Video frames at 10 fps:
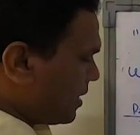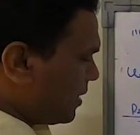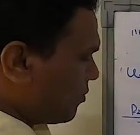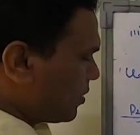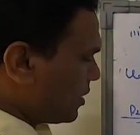
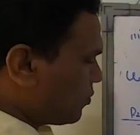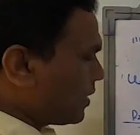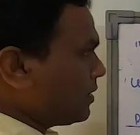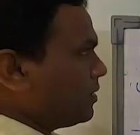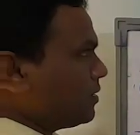I wanted
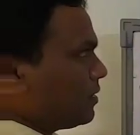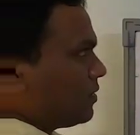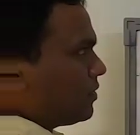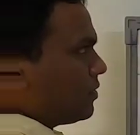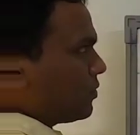1.
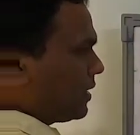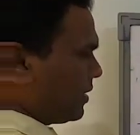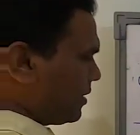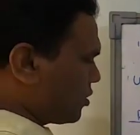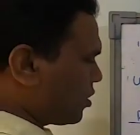
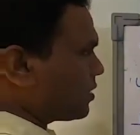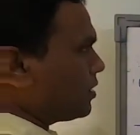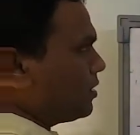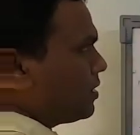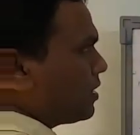Okay, got
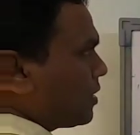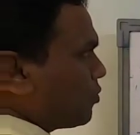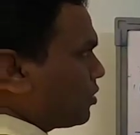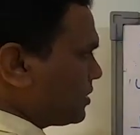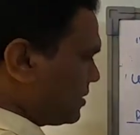it. I
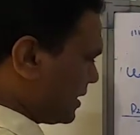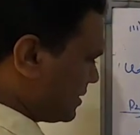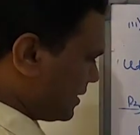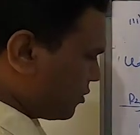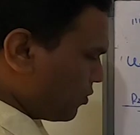want this
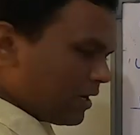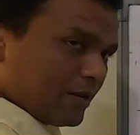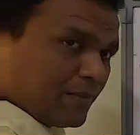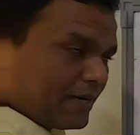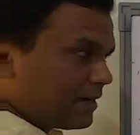as 0.
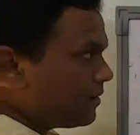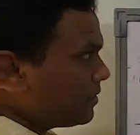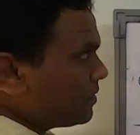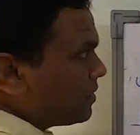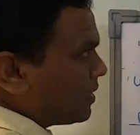I made it.
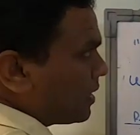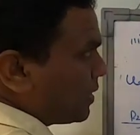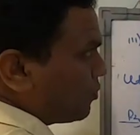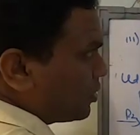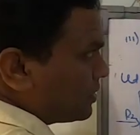
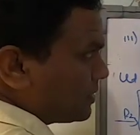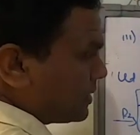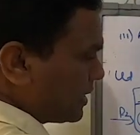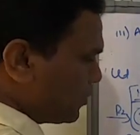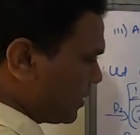I want
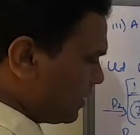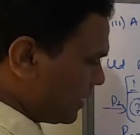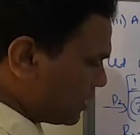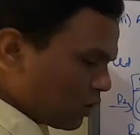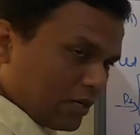this as
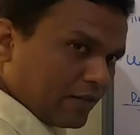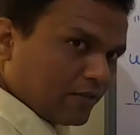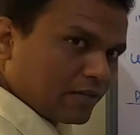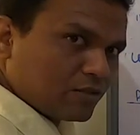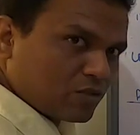1. It's already
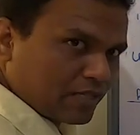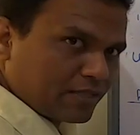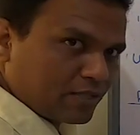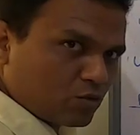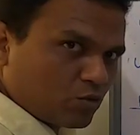1. So
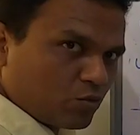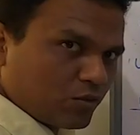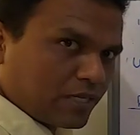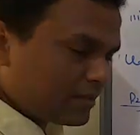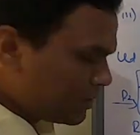nothing to
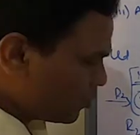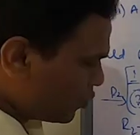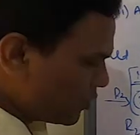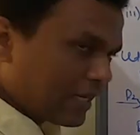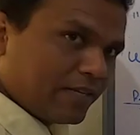do. Nothing to
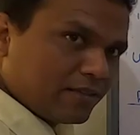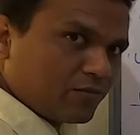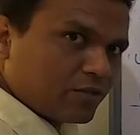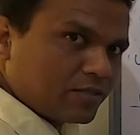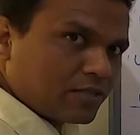do
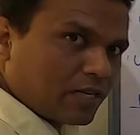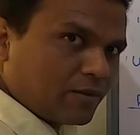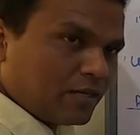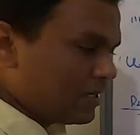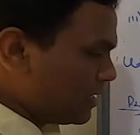anything for this
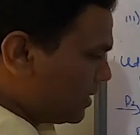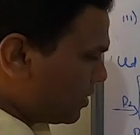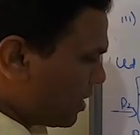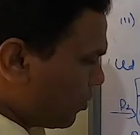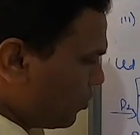element.
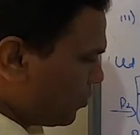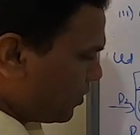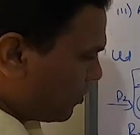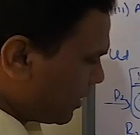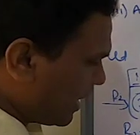Now
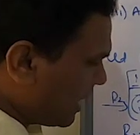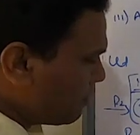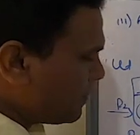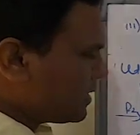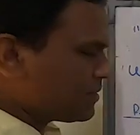your
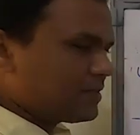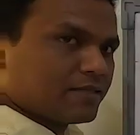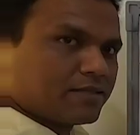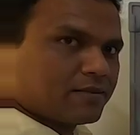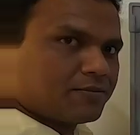aim is
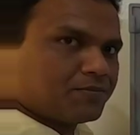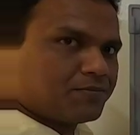this.